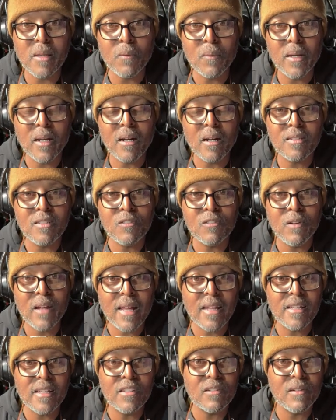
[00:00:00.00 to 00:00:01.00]
We are
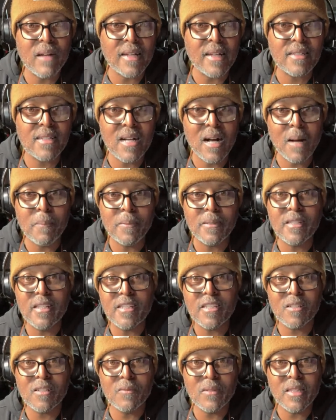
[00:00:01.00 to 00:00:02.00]
in direct
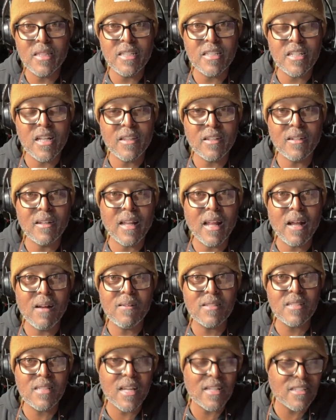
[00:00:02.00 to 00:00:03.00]
competition with each other, and I
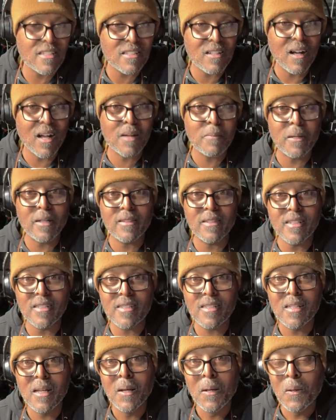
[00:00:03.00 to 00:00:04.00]
always like to talk about
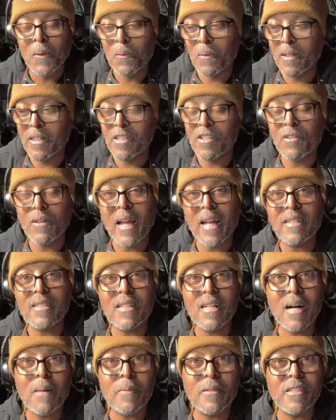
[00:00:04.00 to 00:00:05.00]
this. We're in direct
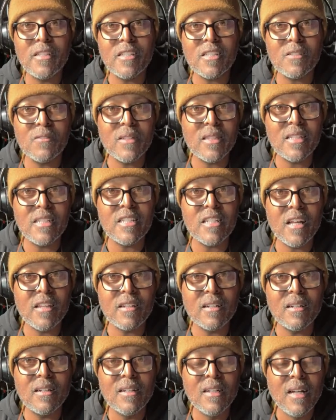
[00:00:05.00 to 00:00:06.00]
competition with each
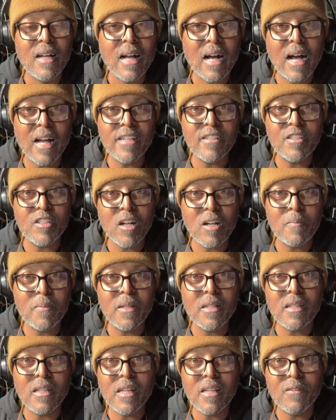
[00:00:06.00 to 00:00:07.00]
other. I
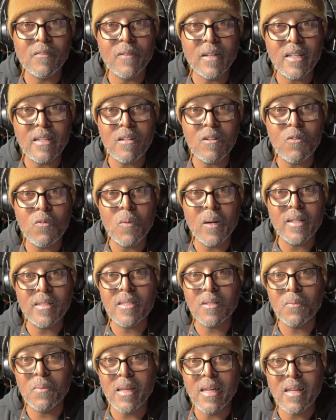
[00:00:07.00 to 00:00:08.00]
sharpen in Reno once
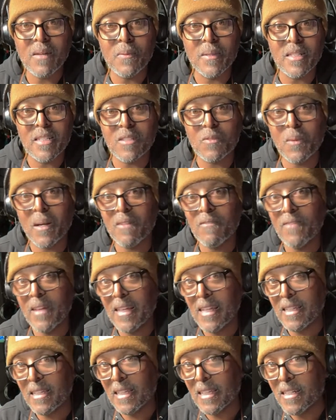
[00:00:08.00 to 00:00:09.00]
a week, which is where
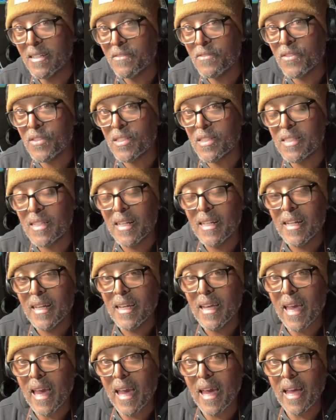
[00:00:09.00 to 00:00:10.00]
Vinny lives,
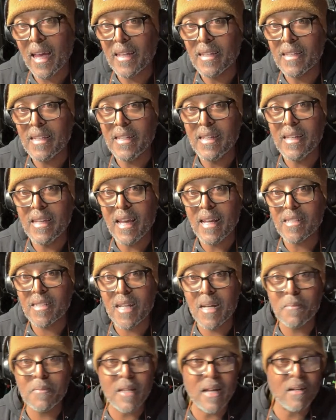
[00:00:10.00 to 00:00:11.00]
and he has
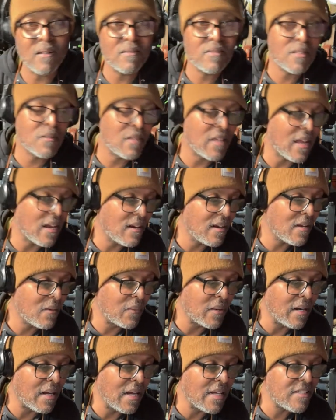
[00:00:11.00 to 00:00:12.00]
come down to the area
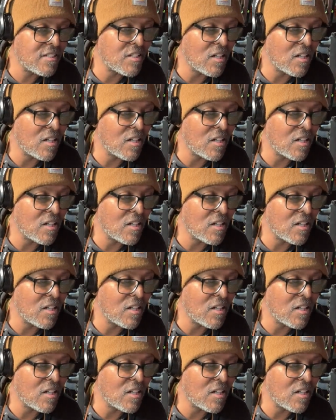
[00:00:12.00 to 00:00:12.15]
where I